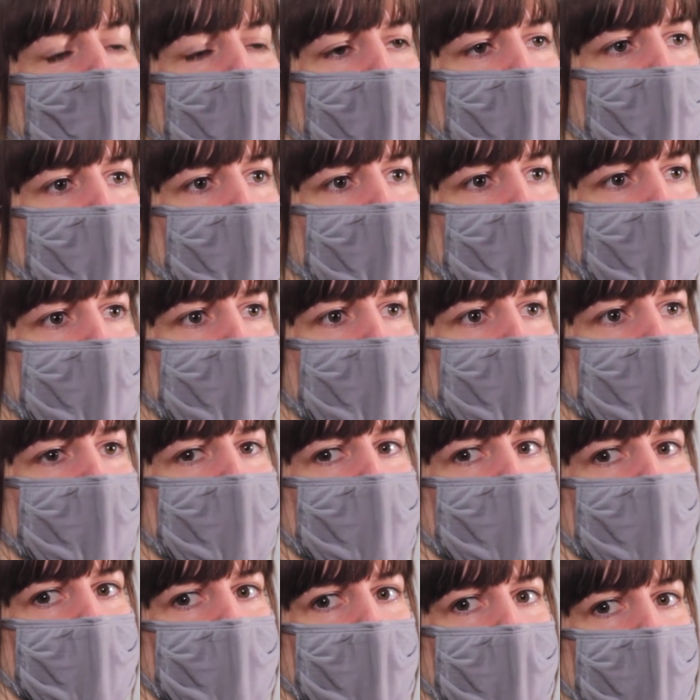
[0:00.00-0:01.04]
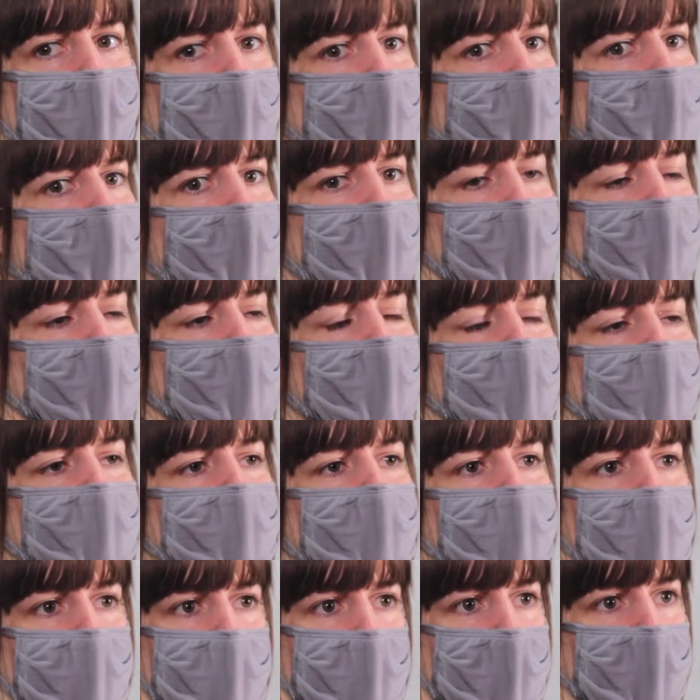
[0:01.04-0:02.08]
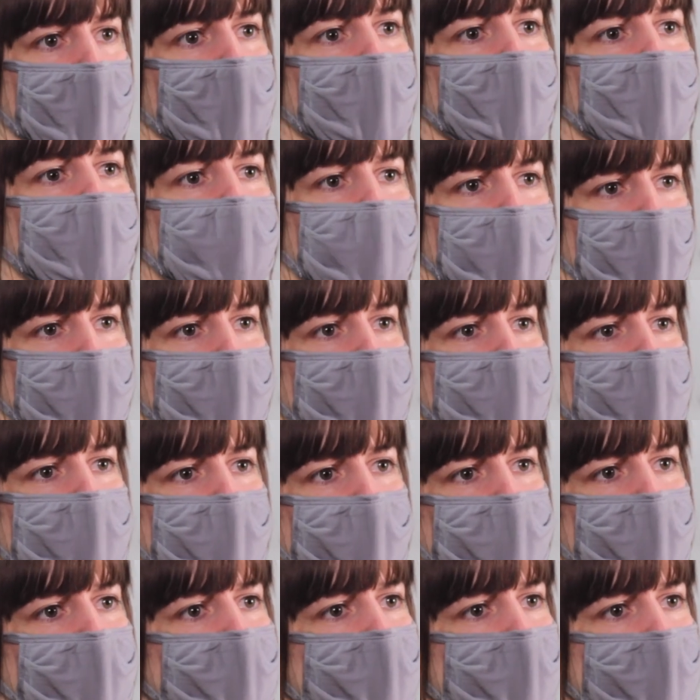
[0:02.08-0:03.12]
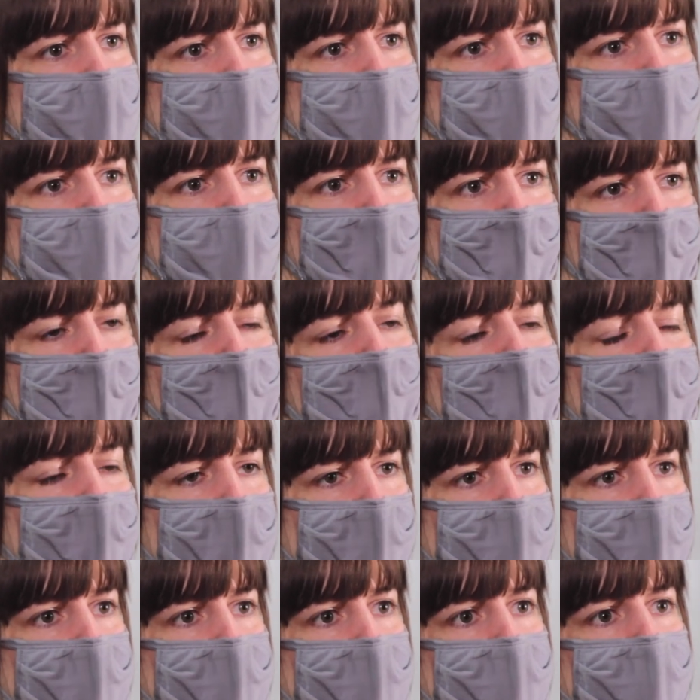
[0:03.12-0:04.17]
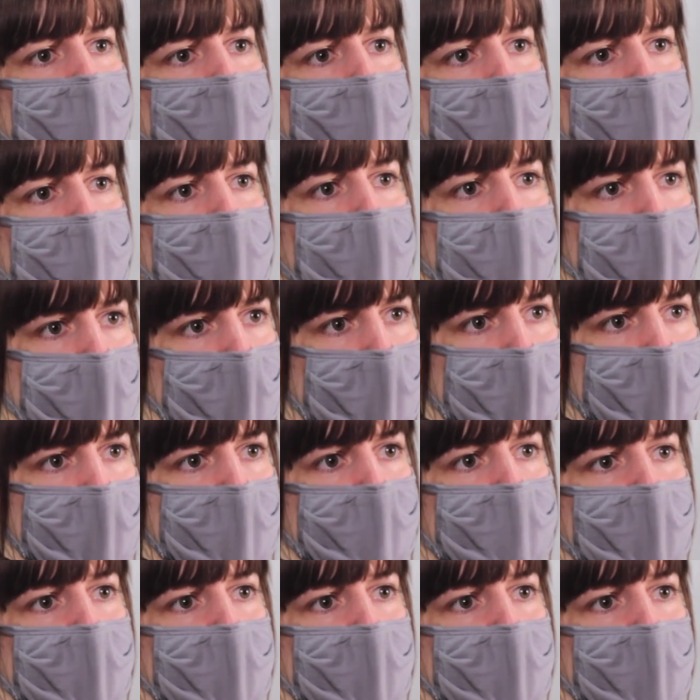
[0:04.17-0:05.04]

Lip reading: and letting them melt onto surfaces and then recording the